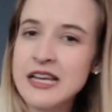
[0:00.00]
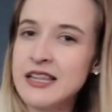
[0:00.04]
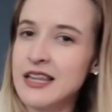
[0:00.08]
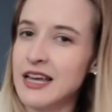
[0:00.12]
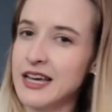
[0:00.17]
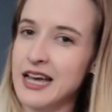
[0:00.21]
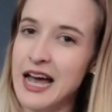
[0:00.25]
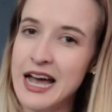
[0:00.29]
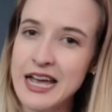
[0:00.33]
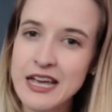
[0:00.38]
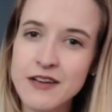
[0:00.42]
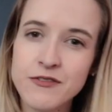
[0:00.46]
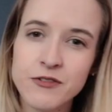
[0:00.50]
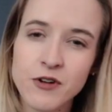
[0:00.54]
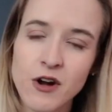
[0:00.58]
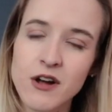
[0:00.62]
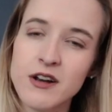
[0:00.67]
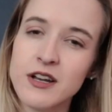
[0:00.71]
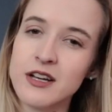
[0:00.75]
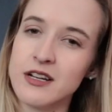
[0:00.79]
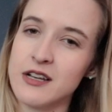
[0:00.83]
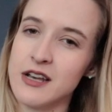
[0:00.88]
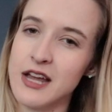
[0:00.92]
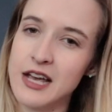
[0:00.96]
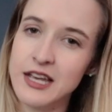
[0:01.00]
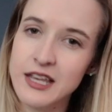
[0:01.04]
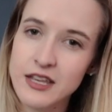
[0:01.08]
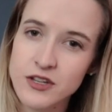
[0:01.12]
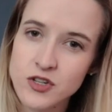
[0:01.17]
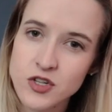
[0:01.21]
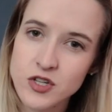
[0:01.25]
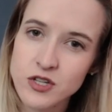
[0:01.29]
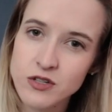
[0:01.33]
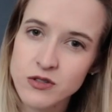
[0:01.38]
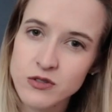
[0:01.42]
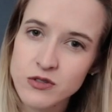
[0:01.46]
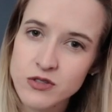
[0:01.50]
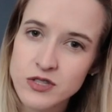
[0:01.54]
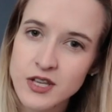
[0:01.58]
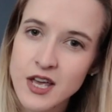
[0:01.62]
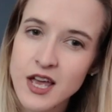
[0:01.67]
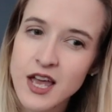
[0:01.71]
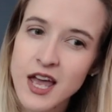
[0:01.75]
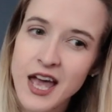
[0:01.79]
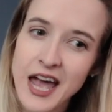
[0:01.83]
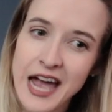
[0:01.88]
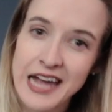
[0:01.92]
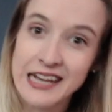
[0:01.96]
Like, I have chronic neck issues,
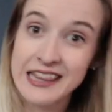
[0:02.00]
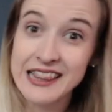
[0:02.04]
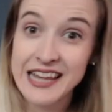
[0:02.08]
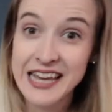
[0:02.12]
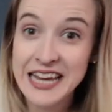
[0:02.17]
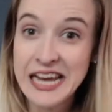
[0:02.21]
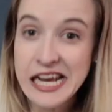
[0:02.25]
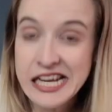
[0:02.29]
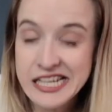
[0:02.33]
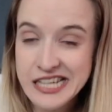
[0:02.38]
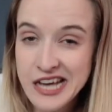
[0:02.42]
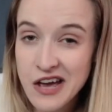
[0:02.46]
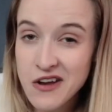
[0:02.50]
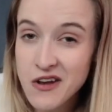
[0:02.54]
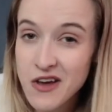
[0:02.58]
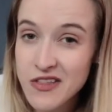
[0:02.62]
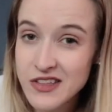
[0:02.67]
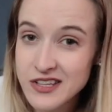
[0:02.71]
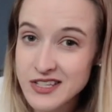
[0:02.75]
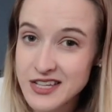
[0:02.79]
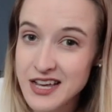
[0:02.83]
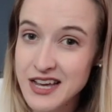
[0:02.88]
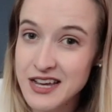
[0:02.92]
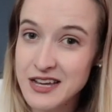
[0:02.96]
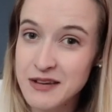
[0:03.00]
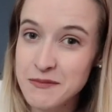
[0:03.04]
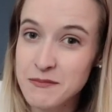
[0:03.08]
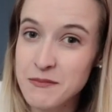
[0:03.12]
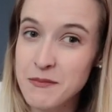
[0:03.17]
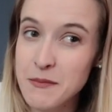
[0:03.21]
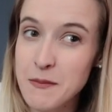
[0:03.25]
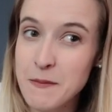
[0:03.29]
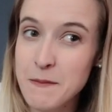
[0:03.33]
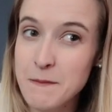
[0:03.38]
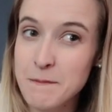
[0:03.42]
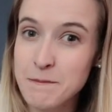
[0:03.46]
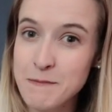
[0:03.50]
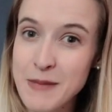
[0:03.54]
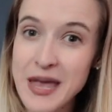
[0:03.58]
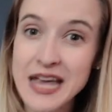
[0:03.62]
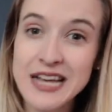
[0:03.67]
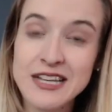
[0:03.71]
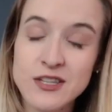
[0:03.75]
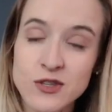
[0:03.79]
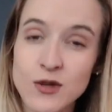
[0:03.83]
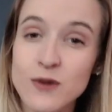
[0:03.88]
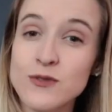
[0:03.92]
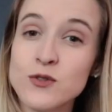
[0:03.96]
and laying down all the time
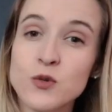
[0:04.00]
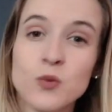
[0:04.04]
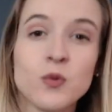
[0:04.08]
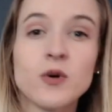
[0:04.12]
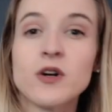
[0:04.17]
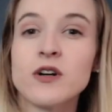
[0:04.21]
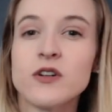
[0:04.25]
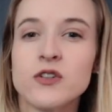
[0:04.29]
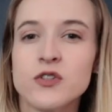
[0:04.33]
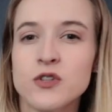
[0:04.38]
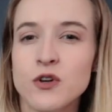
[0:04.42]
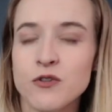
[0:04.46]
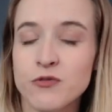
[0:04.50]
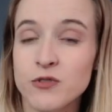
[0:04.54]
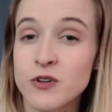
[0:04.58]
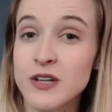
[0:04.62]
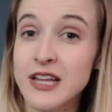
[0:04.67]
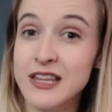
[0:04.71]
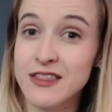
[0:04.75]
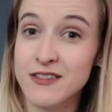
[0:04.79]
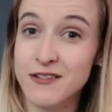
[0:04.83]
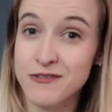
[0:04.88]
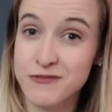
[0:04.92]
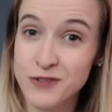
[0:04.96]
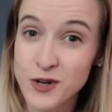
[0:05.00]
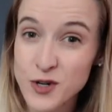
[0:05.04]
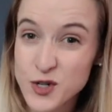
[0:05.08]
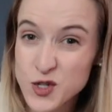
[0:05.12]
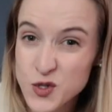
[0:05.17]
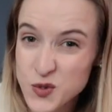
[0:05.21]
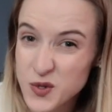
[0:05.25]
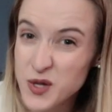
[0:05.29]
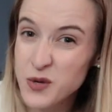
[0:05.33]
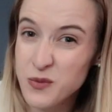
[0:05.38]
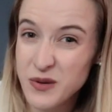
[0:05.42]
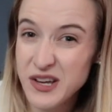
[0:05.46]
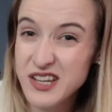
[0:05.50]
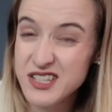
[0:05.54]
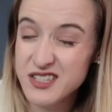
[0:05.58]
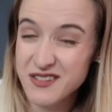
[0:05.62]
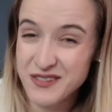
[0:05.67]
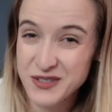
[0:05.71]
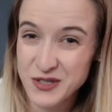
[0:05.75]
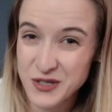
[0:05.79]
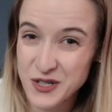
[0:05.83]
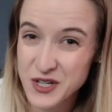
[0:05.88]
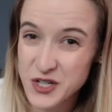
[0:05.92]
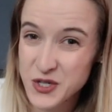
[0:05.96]
makes those worse. So for like the first 3 weeks
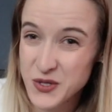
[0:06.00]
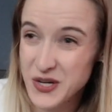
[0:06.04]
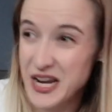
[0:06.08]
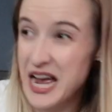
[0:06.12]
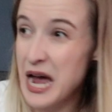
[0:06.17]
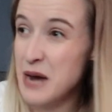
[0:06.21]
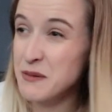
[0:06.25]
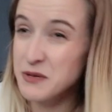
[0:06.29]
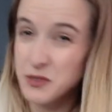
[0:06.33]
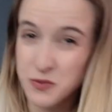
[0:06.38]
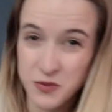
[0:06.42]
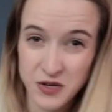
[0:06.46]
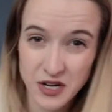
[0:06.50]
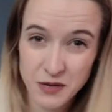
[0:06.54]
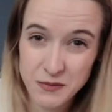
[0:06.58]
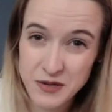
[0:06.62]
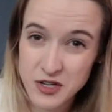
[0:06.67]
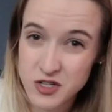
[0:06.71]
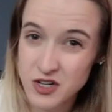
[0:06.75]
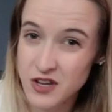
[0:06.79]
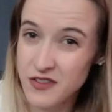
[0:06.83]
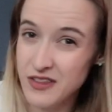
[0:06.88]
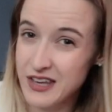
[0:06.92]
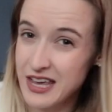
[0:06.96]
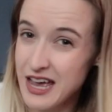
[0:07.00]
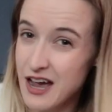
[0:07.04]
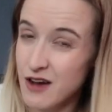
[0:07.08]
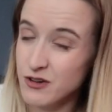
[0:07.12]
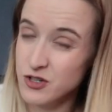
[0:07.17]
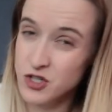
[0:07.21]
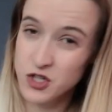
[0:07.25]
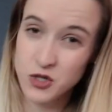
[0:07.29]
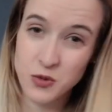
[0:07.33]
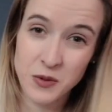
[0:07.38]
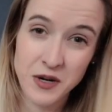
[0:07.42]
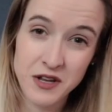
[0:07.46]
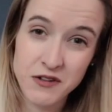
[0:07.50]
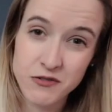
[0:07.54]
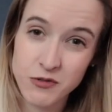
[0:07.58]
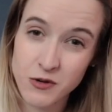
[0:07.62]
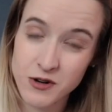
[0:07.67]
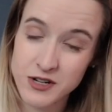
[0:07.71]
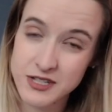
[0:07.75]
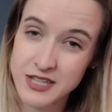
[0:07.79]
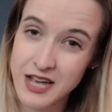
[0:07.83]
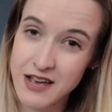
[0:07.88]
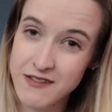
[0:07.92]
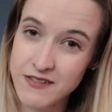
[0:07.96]
of surgery, I was pretty much on the couch
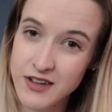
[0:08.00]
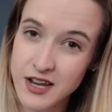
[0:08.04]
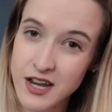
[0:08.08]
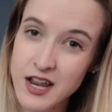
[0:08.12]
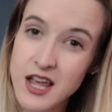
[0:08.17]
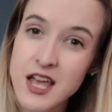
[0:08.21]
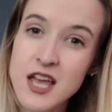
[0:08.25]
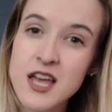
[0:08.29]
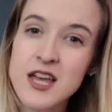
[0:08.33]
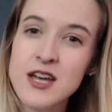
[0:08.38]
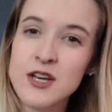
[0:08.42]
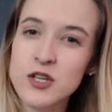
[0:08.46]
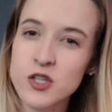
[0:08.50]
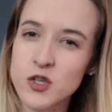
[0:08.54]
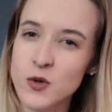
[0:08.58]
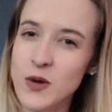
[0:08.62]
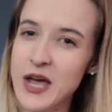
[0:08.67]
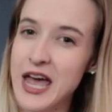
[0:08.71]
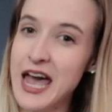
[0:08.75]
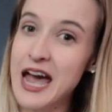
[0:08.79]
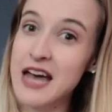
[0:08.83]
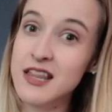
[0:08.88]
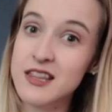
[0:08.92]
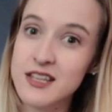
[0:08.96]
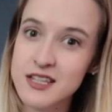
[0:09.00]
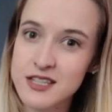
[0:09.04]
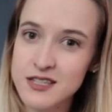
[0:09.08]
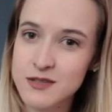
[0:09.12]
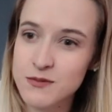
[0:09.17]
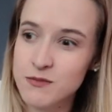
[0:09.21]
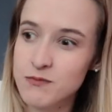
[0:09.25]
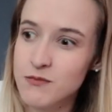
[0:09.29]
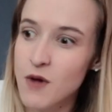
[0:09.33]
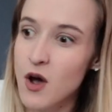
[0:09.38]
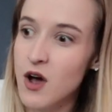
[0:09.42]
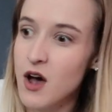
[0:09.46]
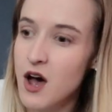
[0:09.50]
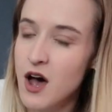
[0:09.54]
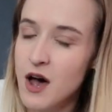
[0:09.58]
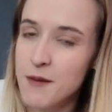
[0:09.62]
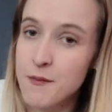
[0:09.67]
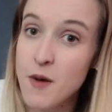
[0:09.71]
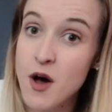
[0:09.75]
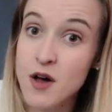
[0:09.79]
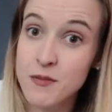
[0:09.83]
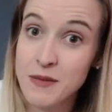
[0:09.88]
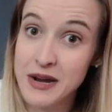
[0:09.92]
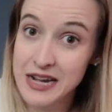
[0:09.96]
24/7, so I had this
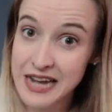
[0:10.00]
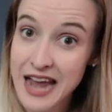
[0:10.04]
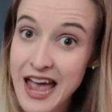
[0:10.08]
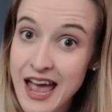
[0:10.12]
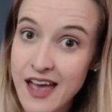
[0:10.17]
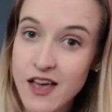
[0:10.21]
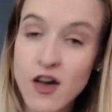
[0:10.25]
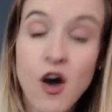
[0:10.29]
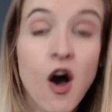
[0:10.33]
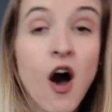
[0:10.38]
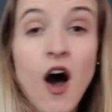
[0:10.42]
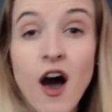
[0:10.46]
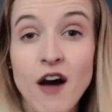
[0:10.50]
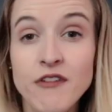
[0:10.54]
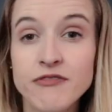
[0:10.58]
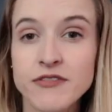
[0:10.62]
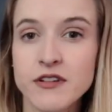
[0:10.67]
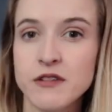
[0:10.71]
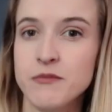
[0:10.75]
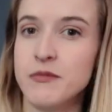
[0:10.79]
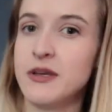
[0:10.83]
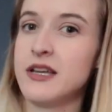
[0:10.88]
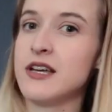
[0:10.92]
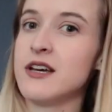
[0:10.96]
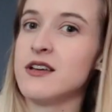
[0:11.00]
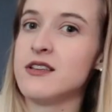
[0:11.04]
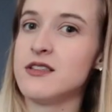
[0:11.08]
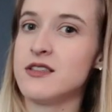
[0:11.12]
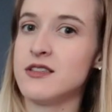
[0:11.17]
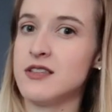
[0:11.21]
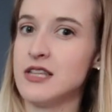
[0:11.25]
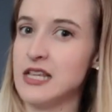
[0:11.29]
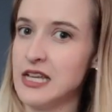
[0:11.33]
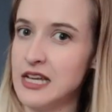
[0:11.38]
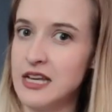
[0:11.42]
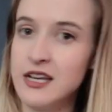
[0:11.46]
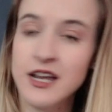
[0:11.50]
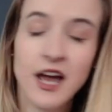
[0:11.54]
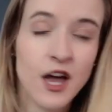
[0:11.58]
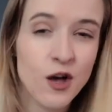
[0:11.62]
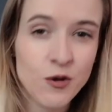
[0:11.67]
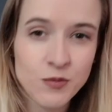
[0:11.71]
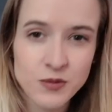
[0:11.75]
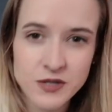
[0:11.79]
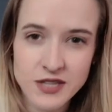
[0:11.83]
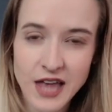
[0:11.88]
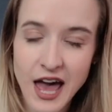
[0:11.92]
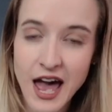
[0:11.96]
on my neck often because heat
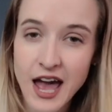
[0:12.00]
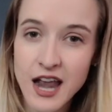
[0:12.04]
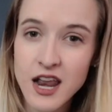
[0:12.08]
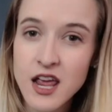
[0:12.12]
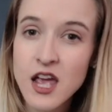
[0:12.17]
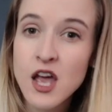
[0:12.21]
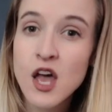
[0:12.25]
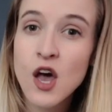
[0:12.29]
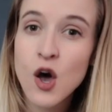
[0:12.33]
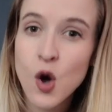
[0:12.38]
helps that.